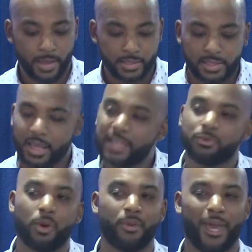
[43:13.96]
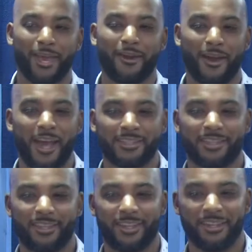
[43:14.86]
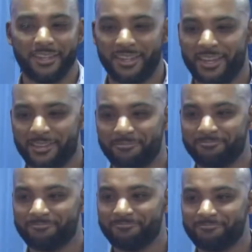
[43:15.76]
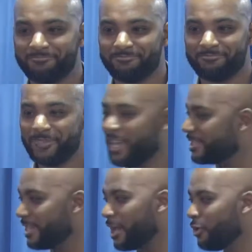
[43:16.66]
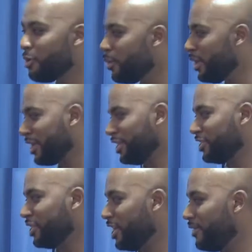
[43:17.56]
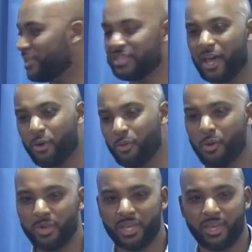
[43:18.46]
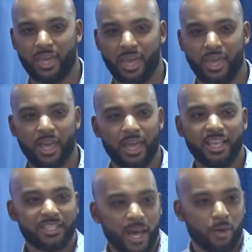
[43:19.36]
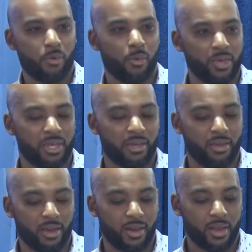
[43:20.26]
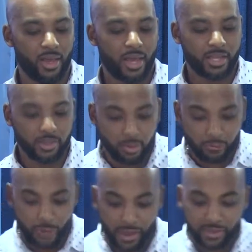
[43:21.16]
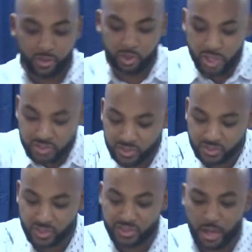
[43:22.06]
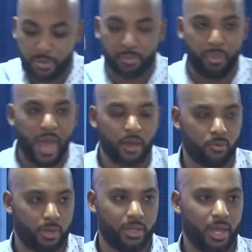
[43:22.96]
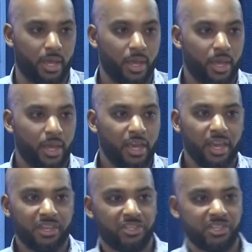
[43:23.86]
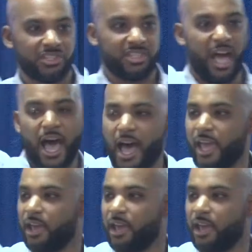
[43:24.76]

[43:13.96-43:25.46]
See, that's where we hang our hats at the end of the day. It's not on what we can achieve. It's not on what we can gain. It's not on what we can get. It's on the fact that Jesus is coming back one day. He didn't just die